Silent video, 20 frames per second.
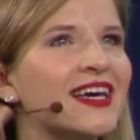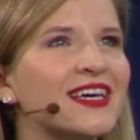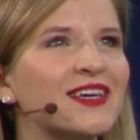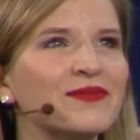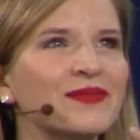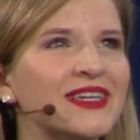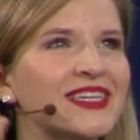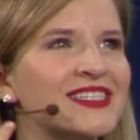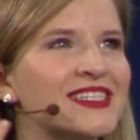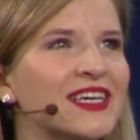could
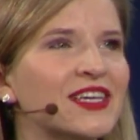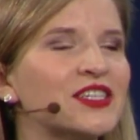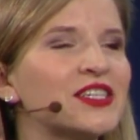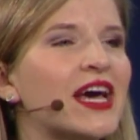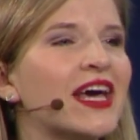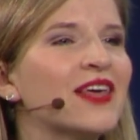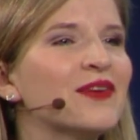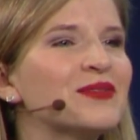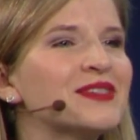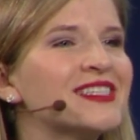make sense.
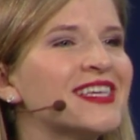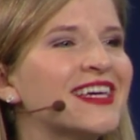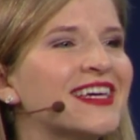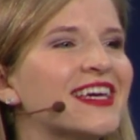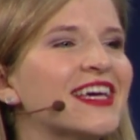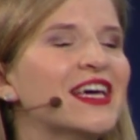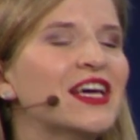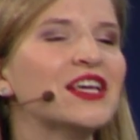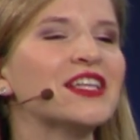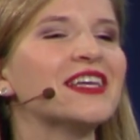It was like
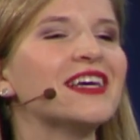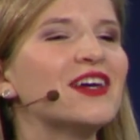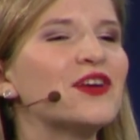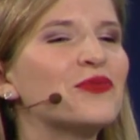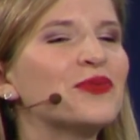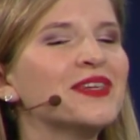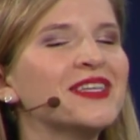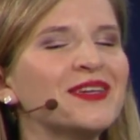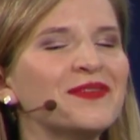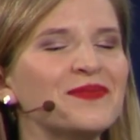a
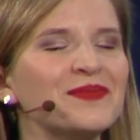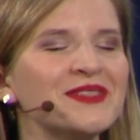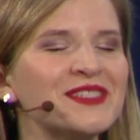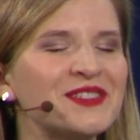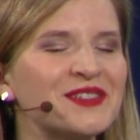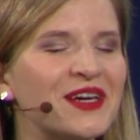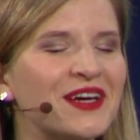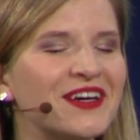really